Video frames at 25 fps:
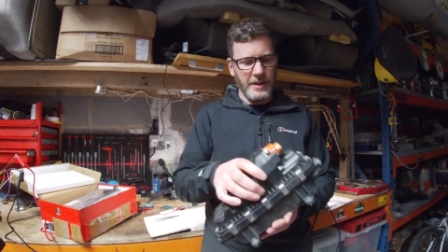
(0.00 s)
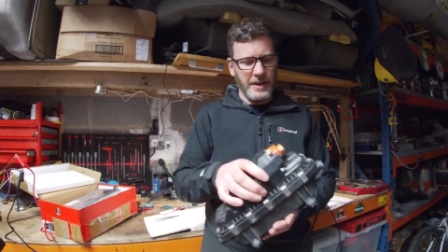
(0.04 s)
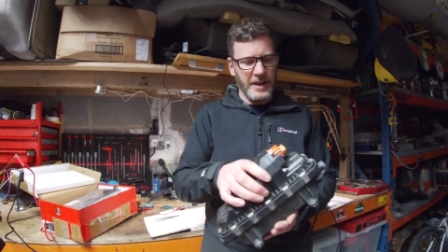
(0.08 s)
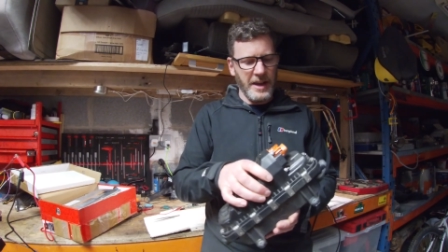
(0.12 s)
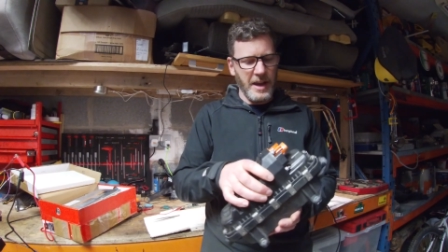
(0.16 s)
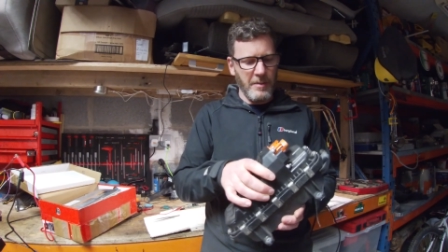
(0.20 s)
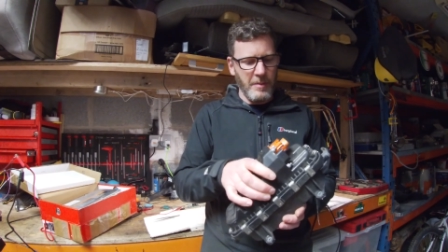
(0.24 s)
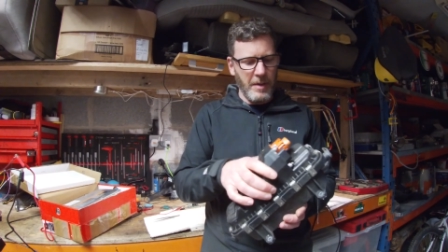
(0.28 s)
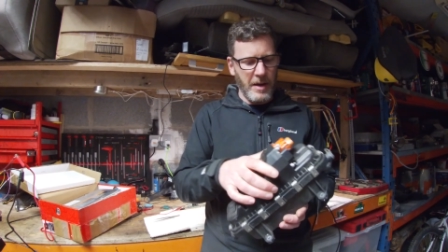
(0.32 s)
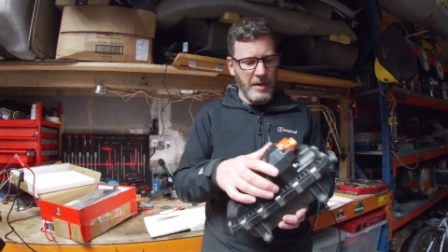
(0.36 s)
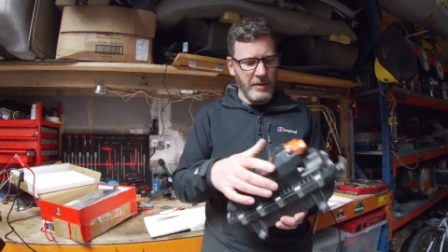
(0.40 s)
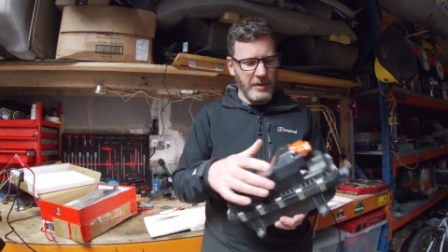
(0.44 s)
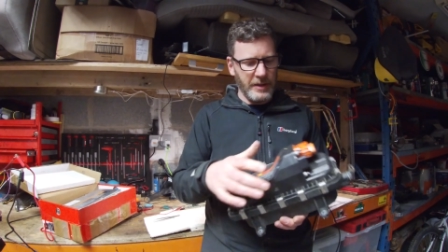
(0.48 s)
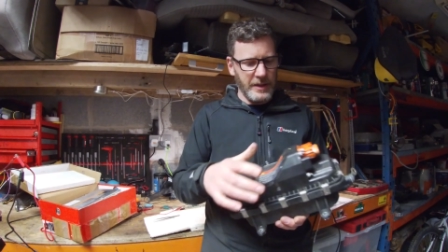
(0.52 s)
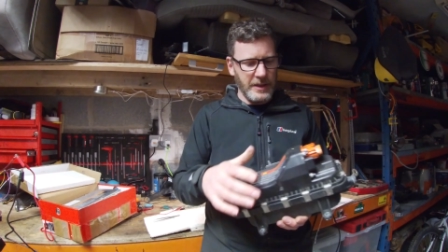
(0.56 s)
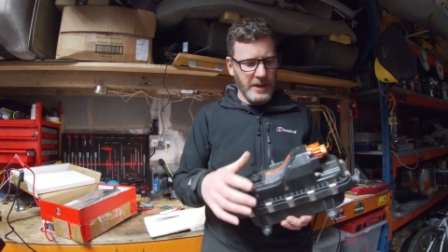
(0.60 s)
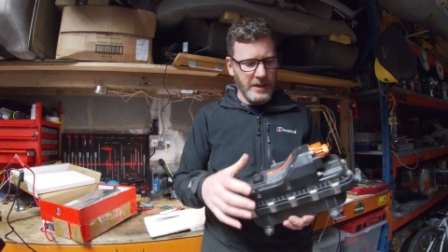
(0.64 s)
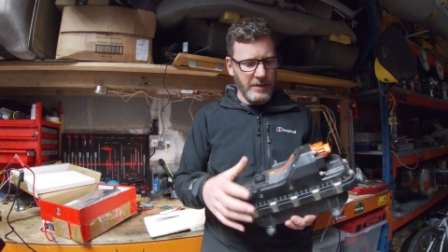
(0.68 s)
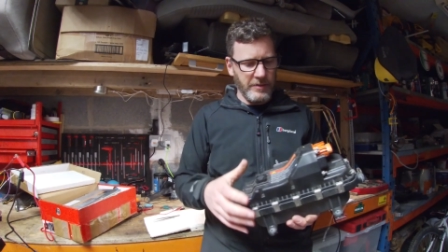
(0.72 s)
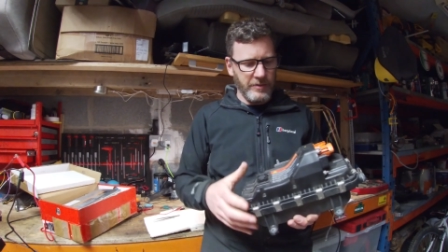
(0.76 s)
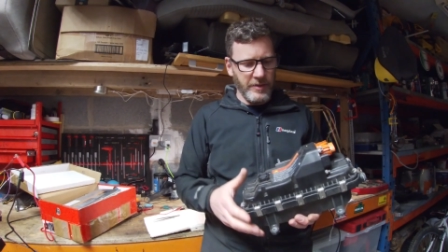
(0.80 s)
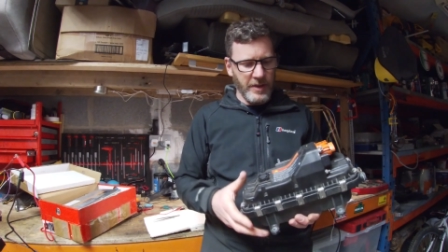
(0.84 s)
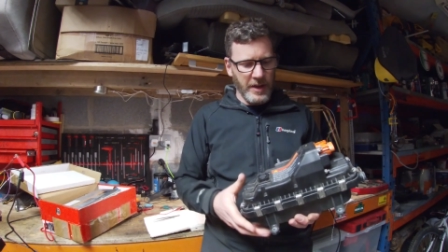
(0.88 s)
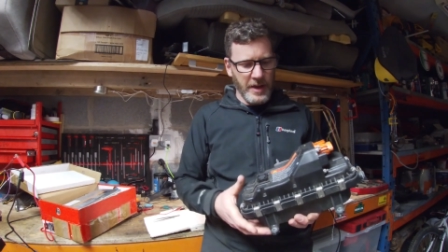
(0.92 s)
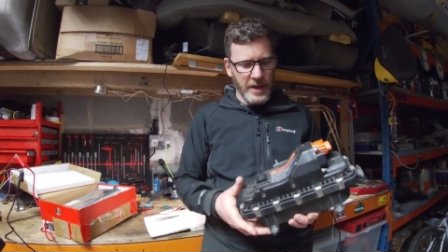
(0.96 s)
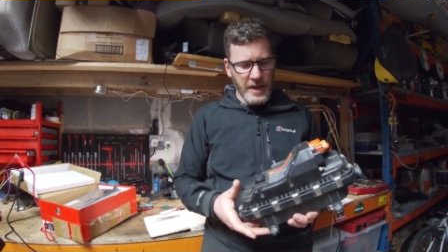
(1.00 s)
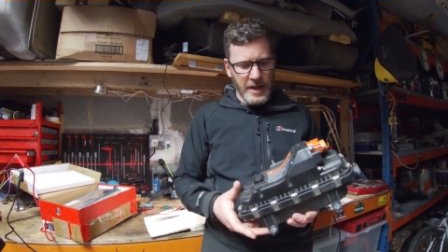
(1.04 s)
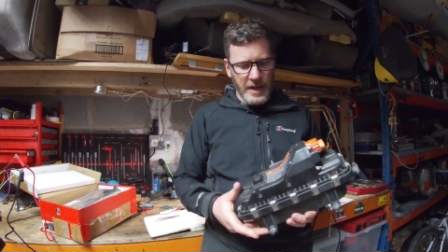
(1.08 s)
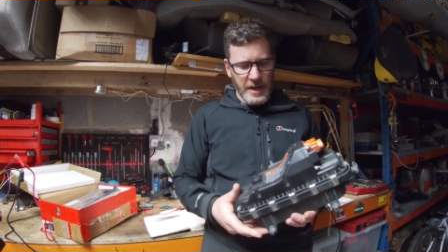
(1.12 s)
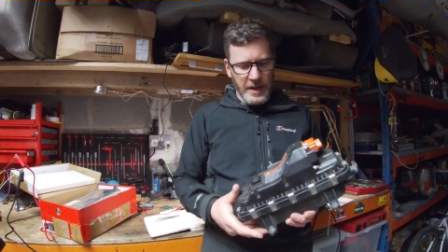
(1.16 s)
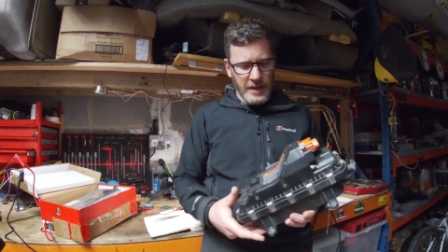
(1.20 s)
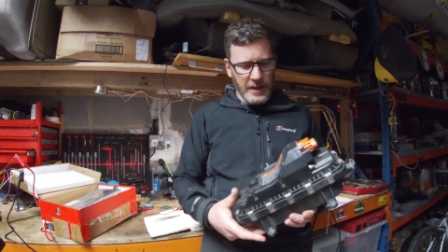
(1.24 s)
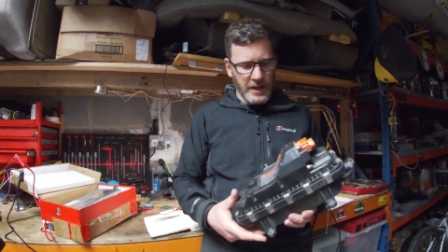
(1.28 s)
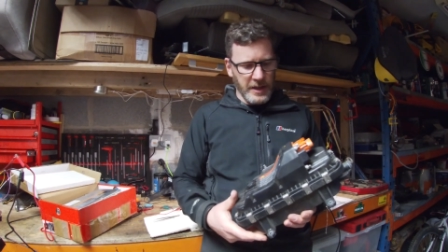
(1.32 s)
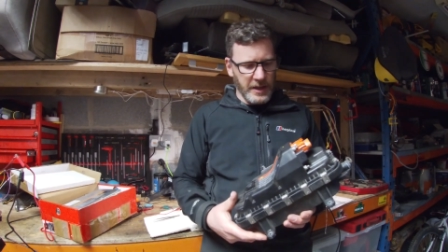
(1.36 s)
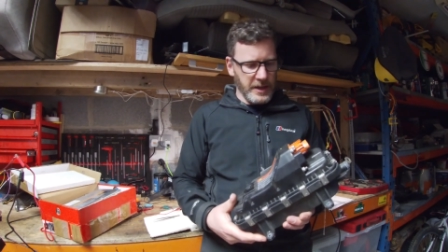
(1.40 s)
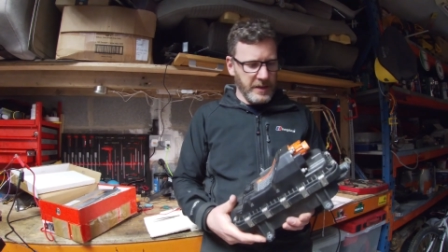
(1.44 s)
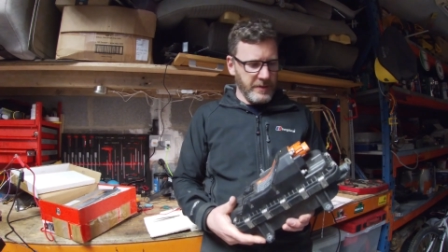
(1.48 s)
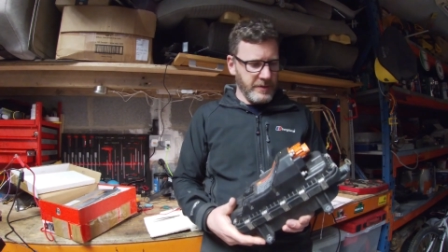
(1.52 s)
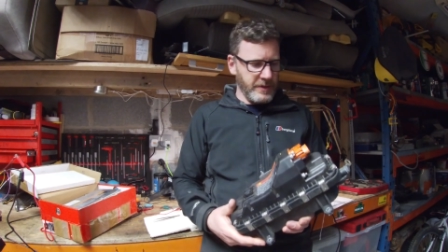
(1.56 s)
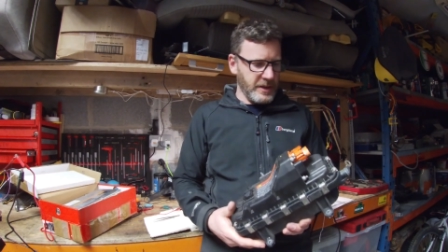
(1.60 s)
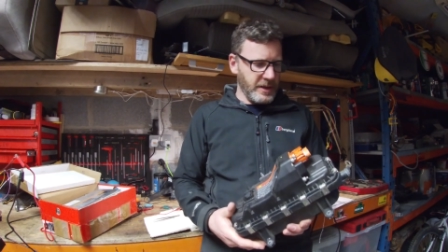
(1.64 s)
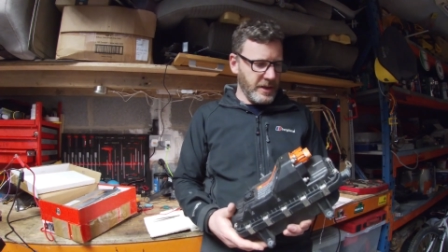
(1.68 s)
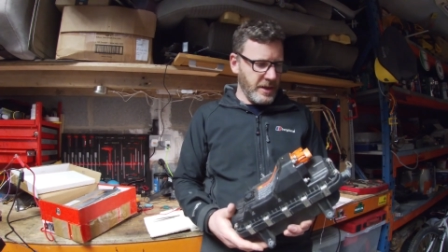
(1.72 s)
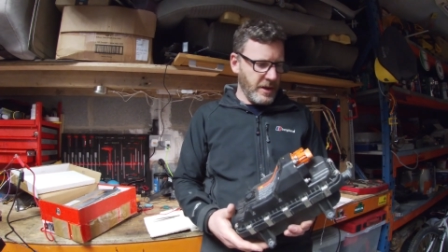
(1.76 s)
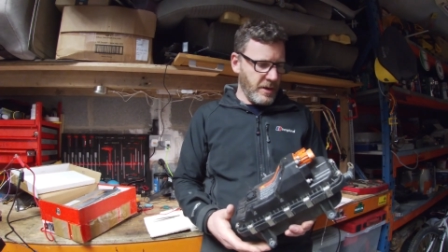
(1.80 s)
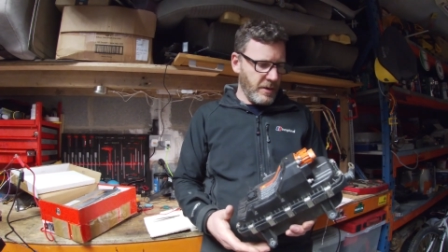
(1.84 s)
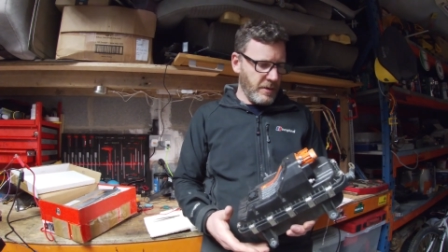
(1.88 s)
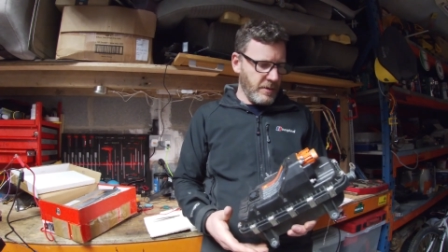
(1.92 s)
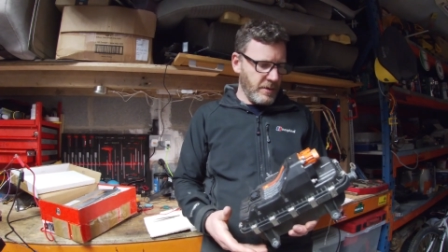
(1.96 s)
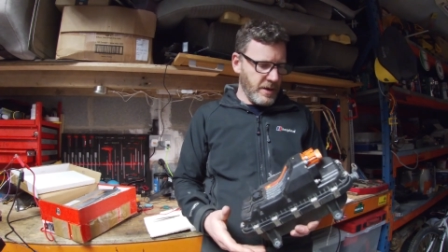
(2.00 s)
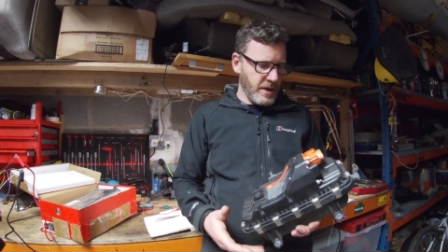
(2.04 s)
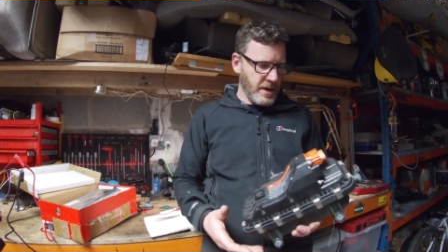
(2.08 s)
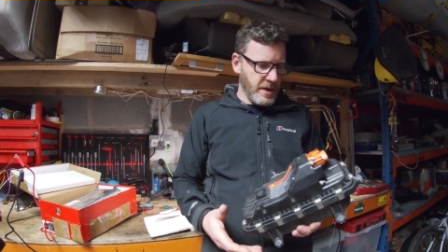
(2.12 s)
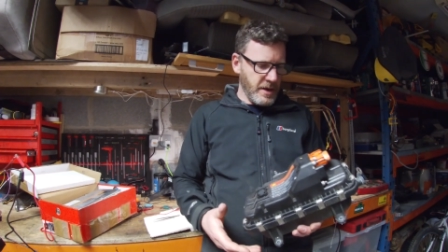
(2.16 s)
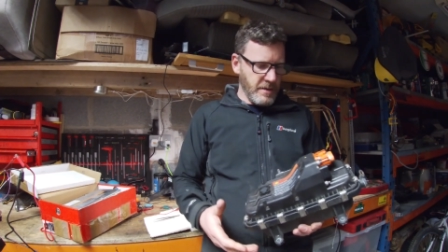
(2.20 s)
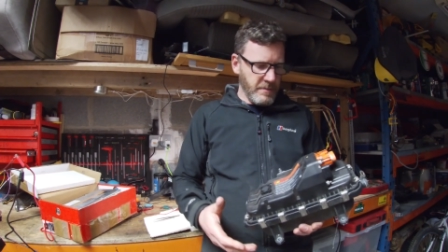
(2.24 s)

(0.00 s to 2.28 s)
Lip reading: that came out of the Leaf. Gonna give it a go.